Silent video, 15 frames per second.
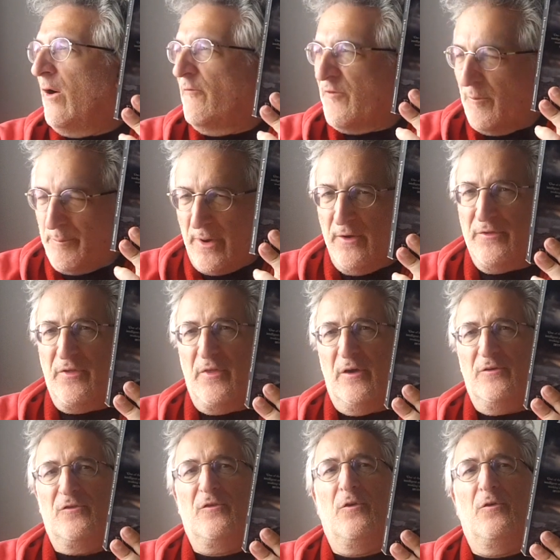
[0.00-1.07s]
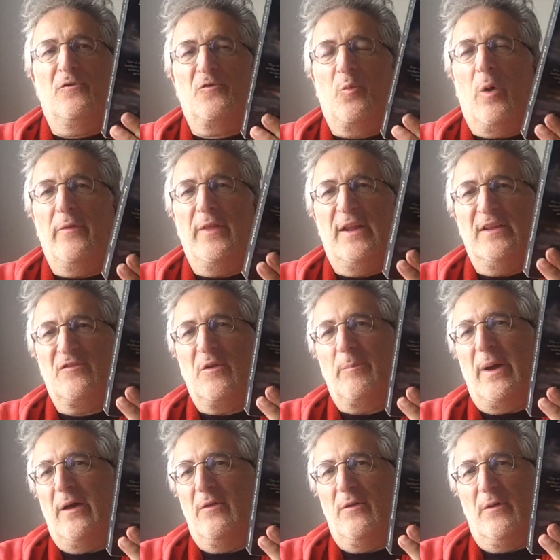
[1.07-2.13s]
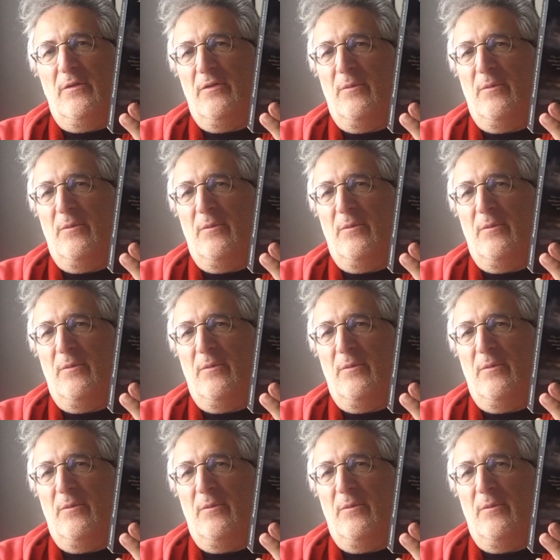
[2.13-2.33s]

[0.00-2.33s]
for both of those scores. One that it's about the,